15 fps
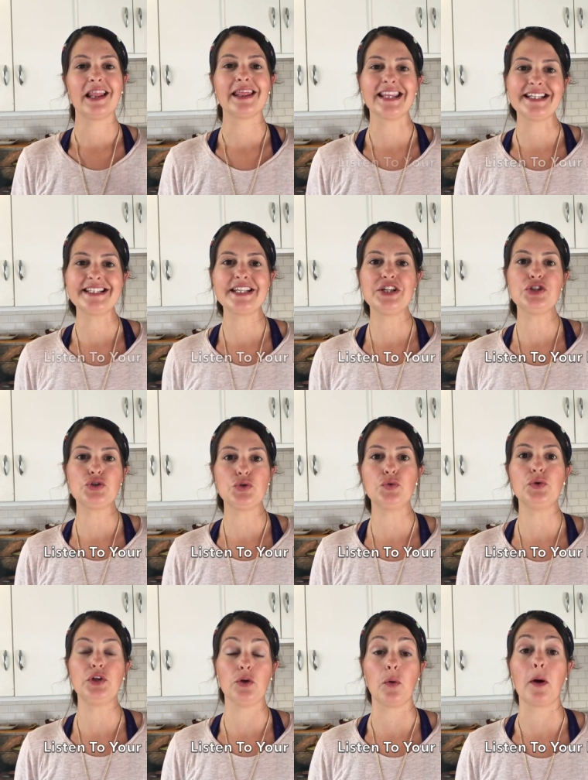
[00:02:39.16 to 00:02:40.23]
listen
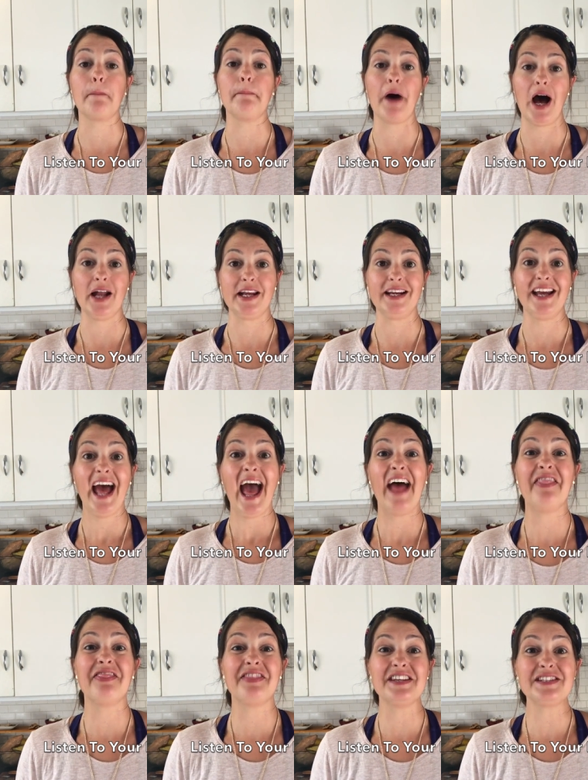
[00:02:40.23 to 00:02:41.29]
to your body.
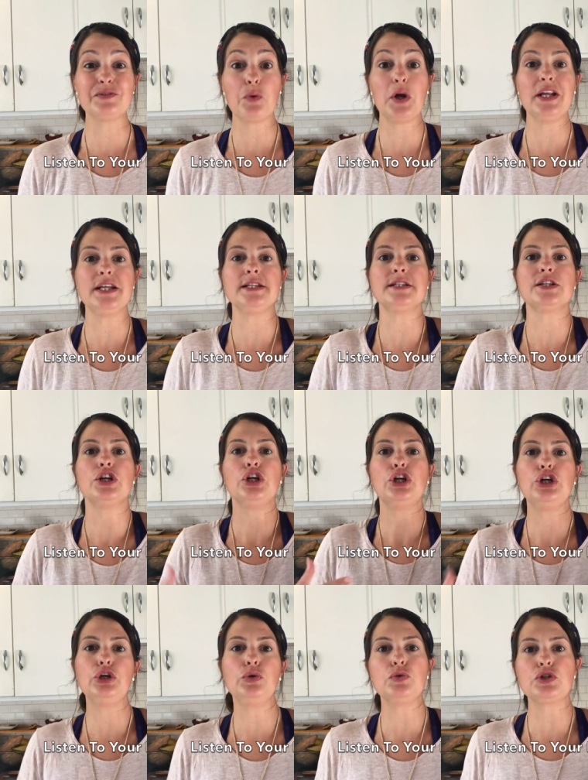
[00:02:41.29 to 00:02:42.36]
And this one
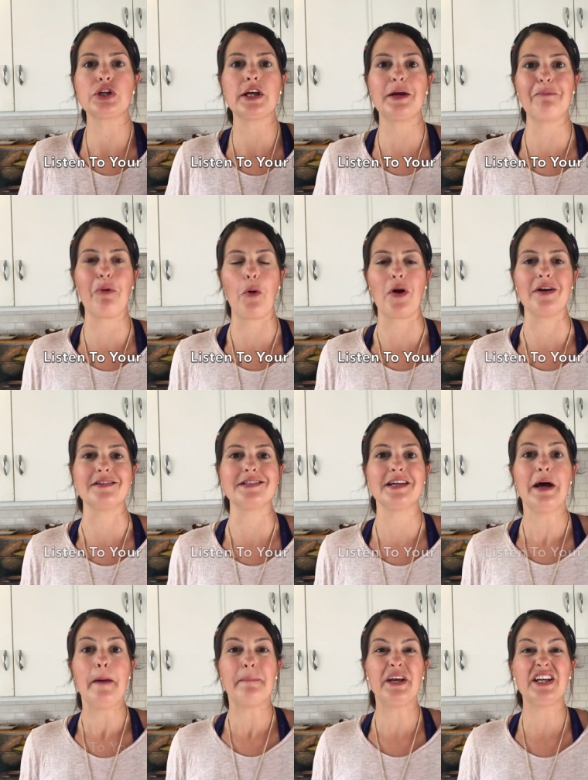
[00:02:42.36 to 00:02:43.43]
is hugely important
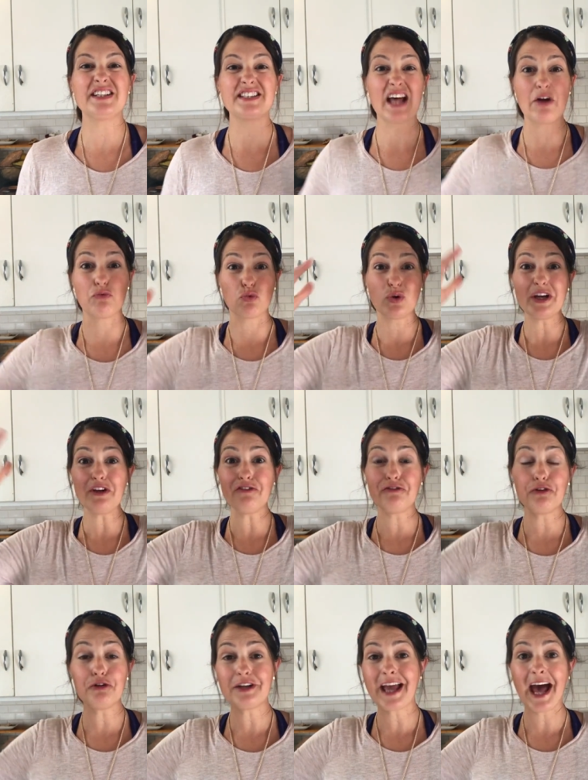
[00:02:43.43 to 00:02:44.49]
because that real
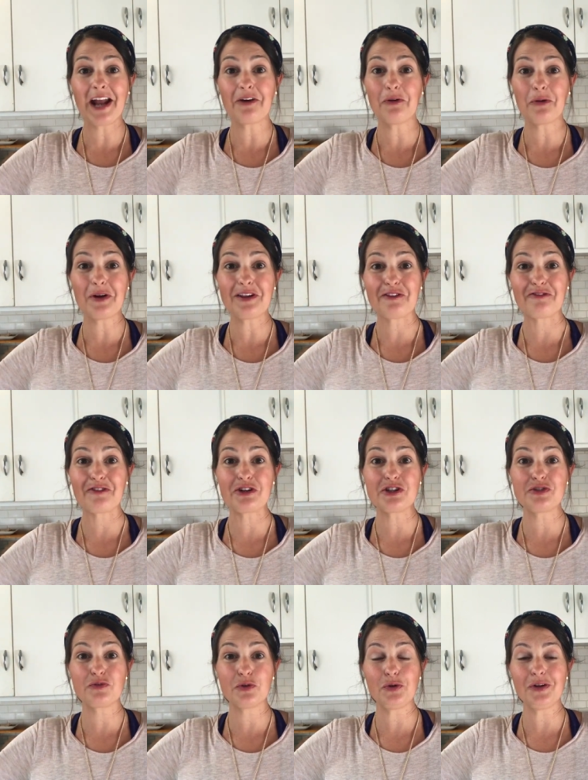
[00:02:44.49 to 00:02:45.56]
food category, the
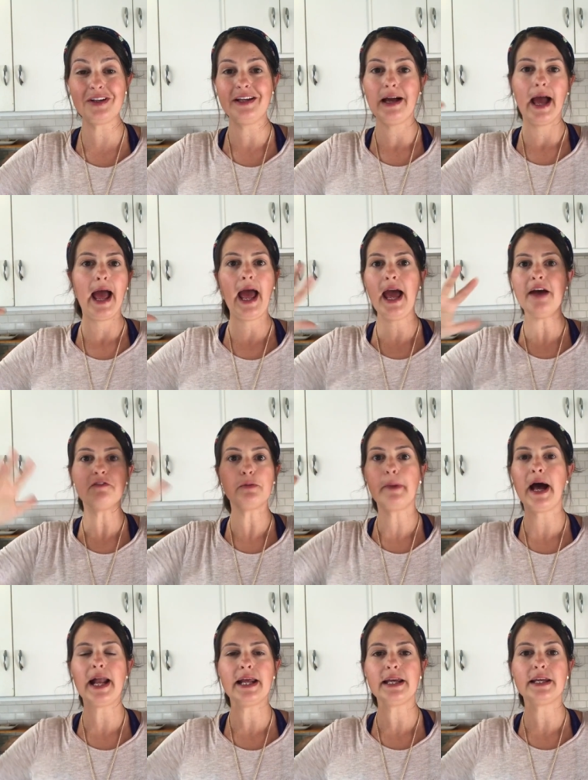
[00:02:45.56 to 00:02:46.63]
first rule,
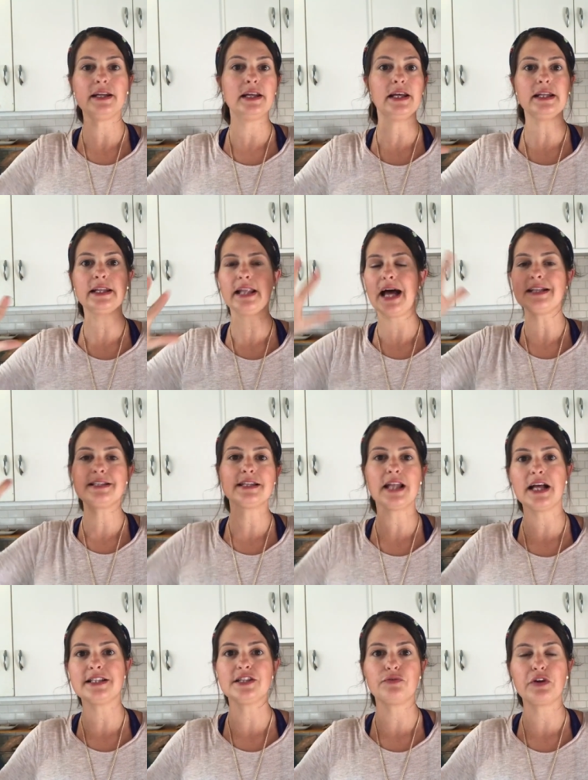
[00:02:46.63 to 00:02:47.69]
everybody can eat lots and
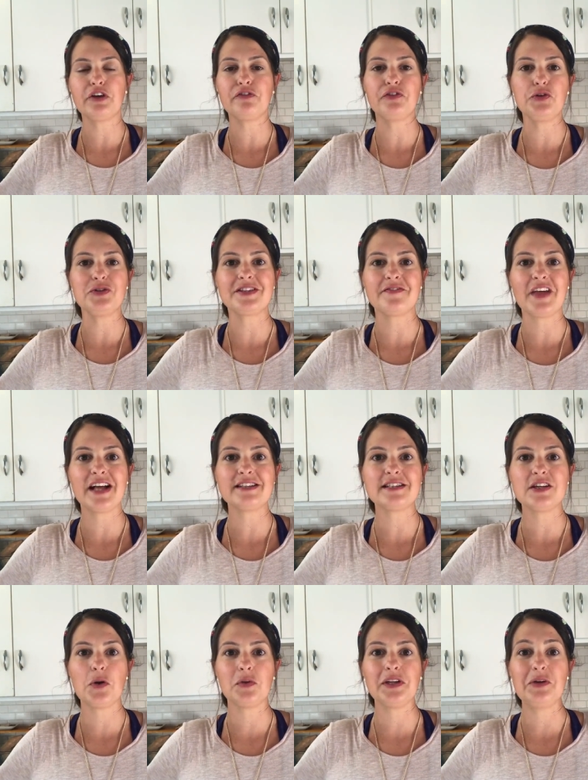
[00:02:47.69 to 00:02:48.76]
lots of real foods if that's
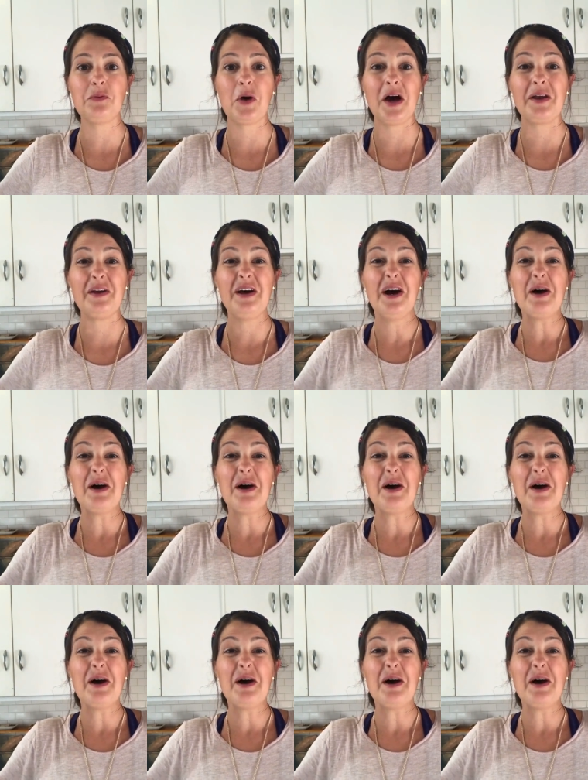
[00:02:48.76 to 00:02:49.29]
the only one.